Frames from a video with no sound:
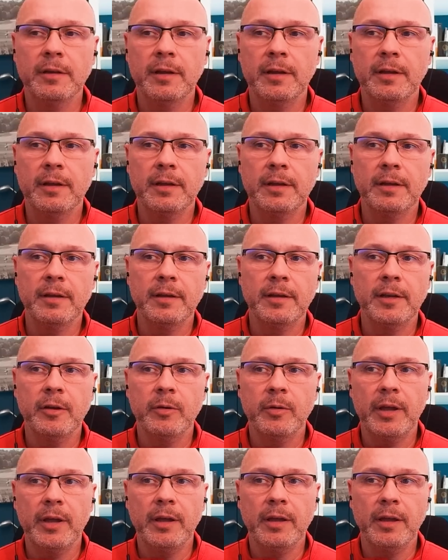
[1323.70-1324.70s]

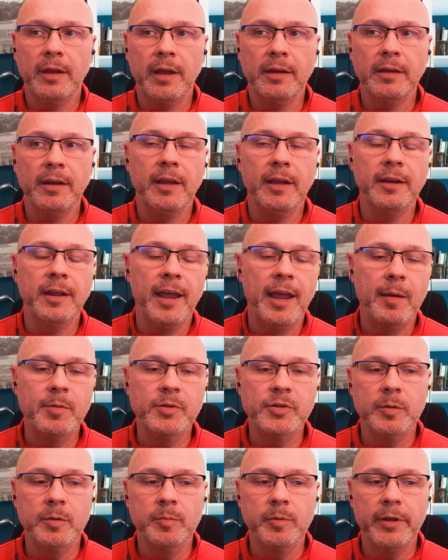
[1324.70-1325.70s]
an
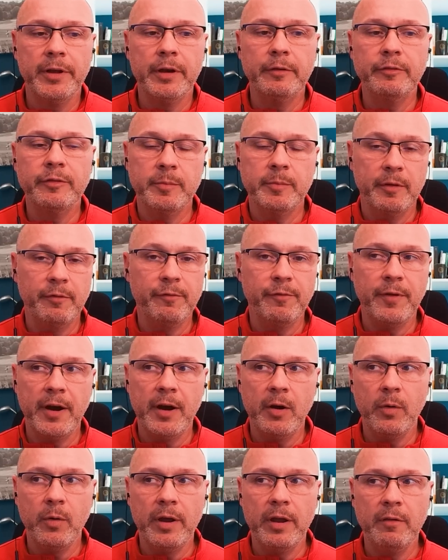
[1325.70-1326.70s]
amateur player from the
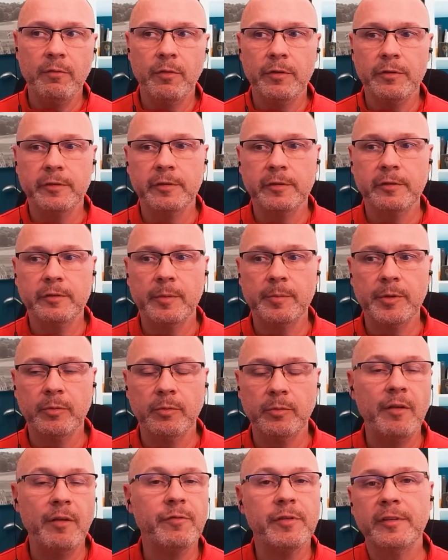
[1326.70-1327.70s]
fairway versus from the
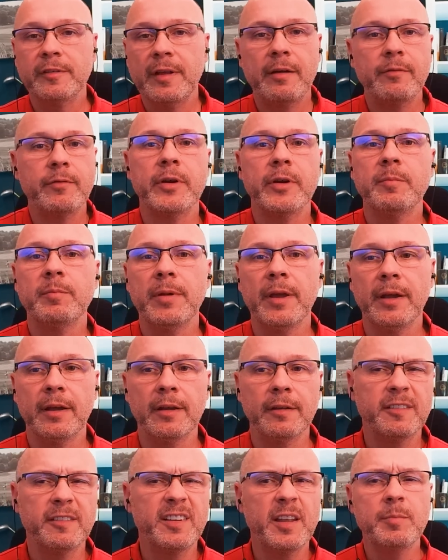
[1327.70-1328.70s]
rough is not very big.
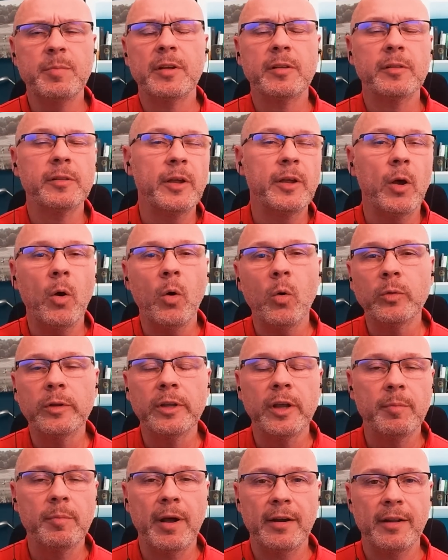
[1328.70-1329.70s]
It's typically
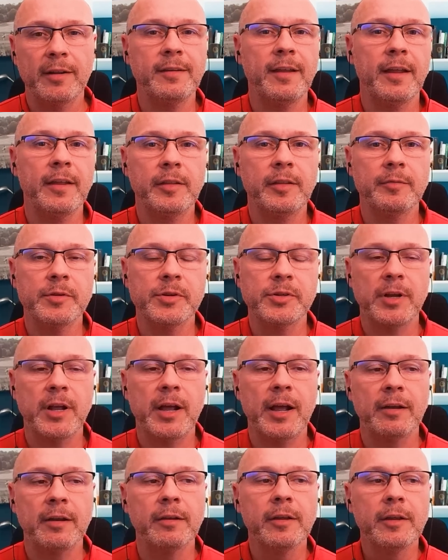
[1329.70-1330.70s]
only about 1/10 of a
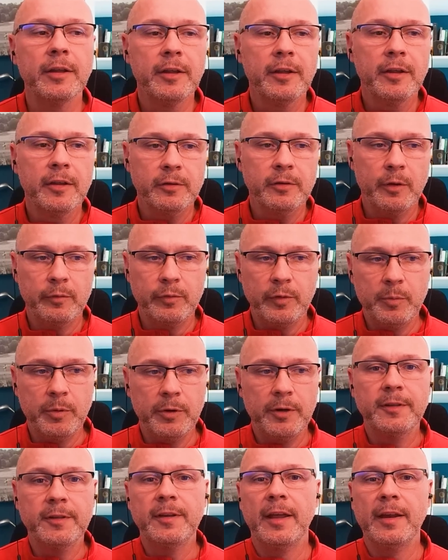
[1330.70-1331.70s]
shot. So if you
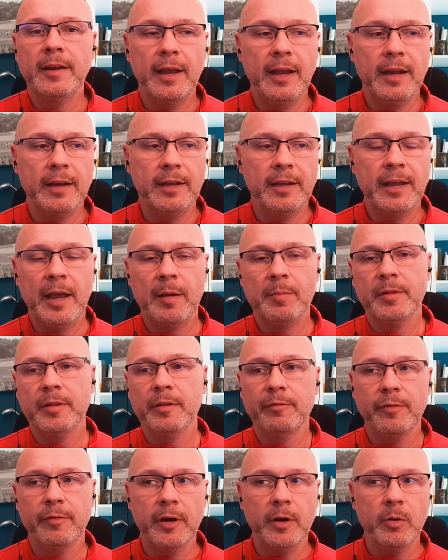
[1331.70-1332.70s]
put a 10 handicap in
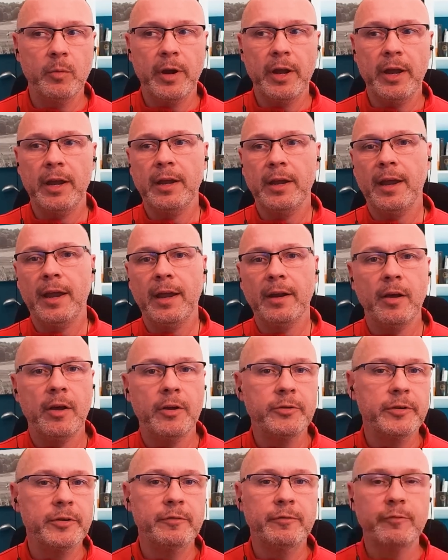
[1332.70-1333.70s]
the fairway at
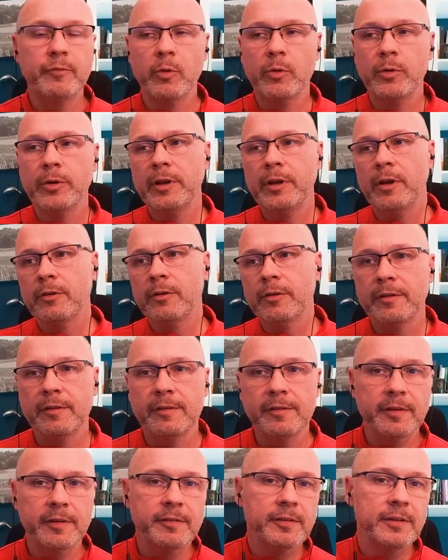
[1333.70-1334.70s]
140,
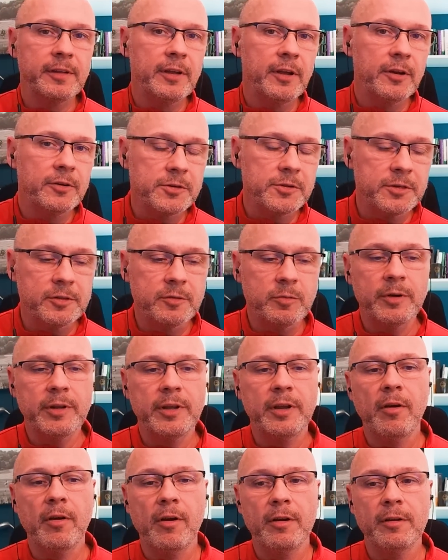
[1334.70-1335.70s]
160, 120
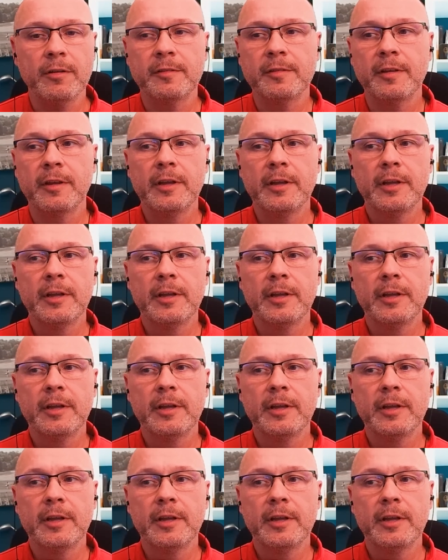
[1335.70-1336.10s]
yards,